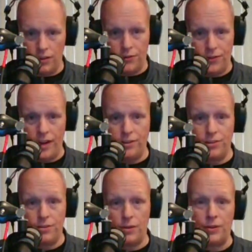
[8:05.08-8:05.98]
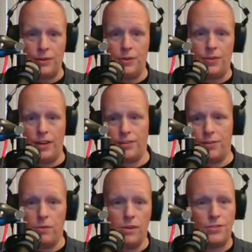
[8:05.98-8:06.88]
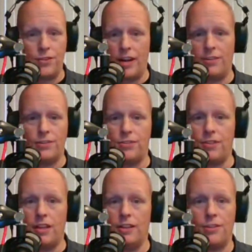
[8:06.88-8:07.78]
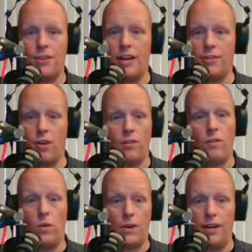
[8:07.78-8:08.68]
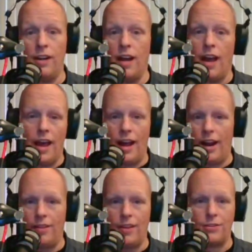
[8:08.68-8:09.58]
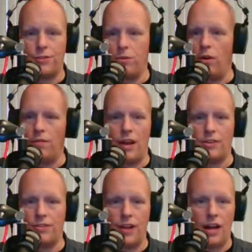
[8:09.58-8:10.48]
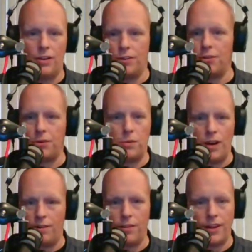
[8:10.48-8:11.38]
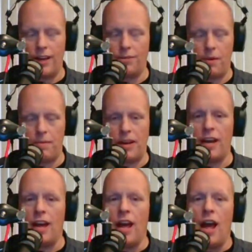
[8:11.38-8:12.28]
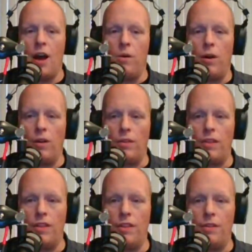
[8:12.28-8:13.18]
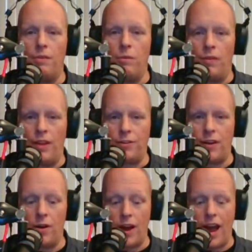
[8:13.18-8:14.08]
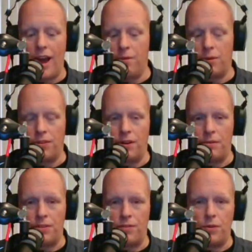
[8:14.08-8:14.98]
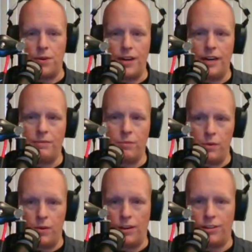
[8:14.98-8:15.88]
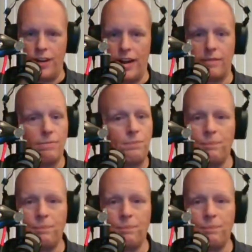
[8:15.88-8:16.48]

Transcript: stages of what they're doing things. So one stage, let's say, is all flooring, and that's $12,000 or whatever the case may be. Well, when they say, okay, hey, we're done with the flooring, we want our check,